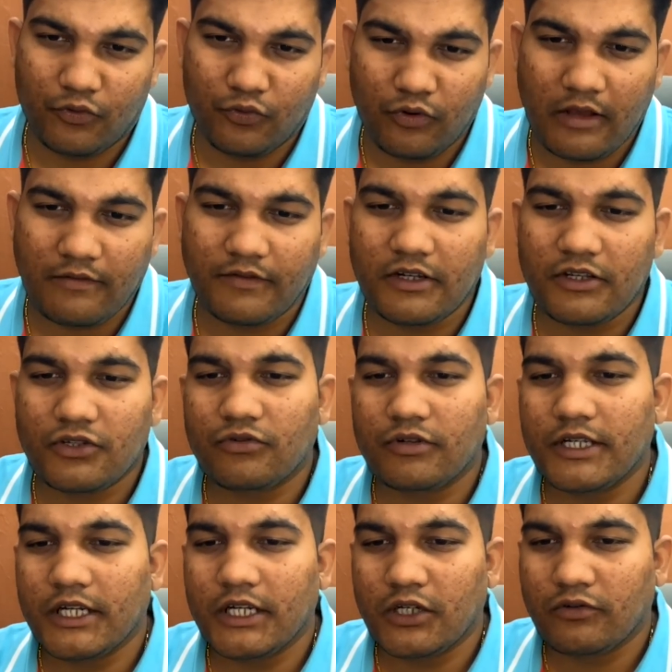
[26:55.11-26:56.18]
whoever is
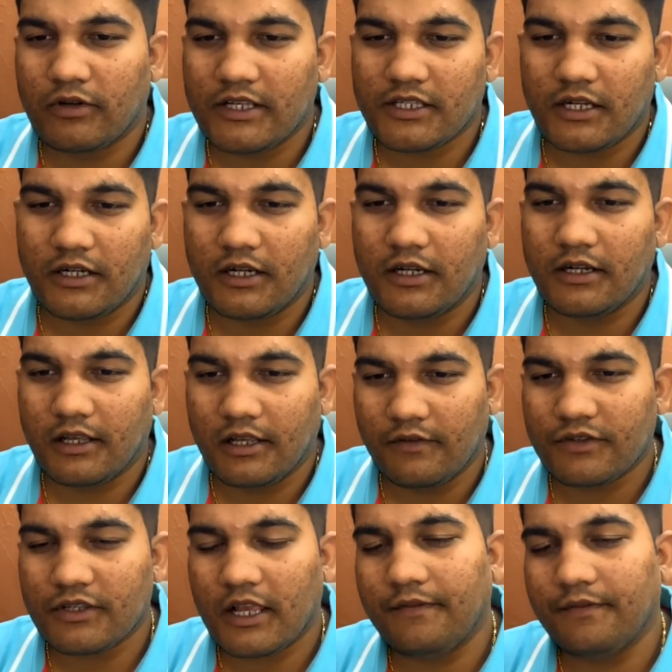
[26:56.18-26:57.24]
going into ascendant,
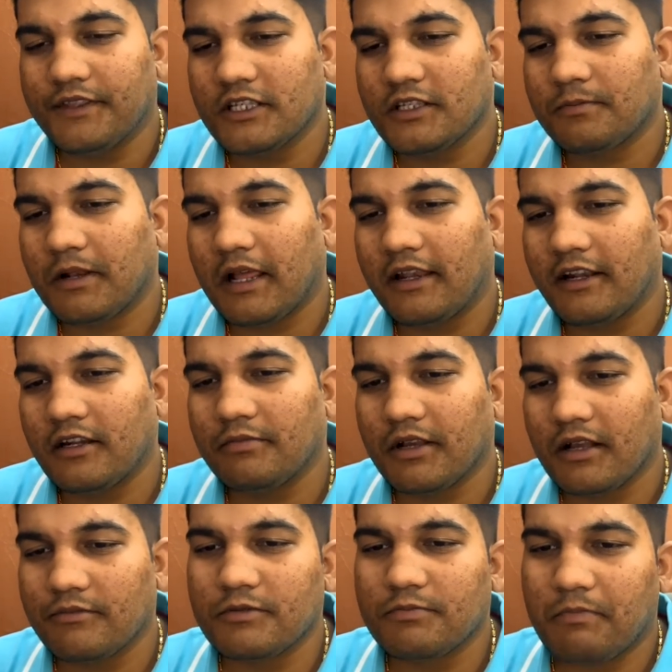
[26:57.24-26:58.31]
gives, and this planet
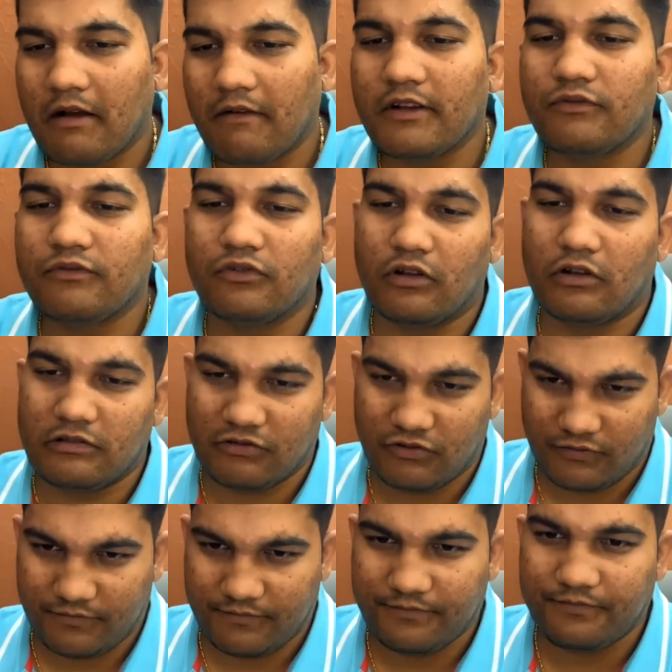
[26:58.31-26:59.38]
becomes powerful also.